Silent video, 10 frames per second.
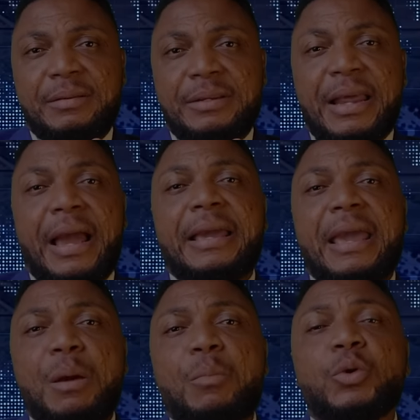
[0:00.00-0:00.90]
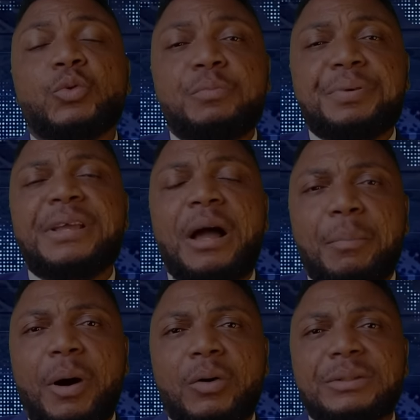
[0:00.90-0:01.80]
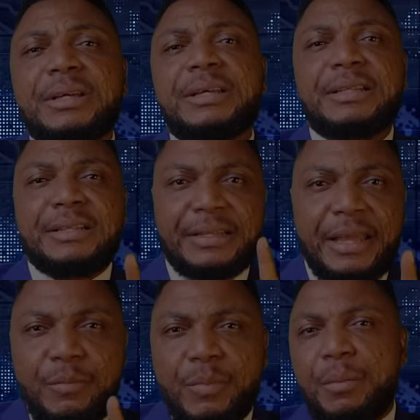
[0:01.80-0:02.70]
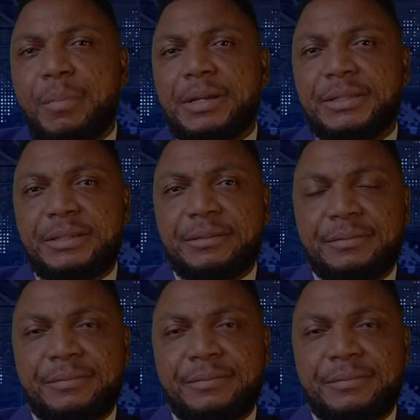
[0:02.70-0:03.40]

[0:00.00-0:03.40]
they are able to bring about 10 members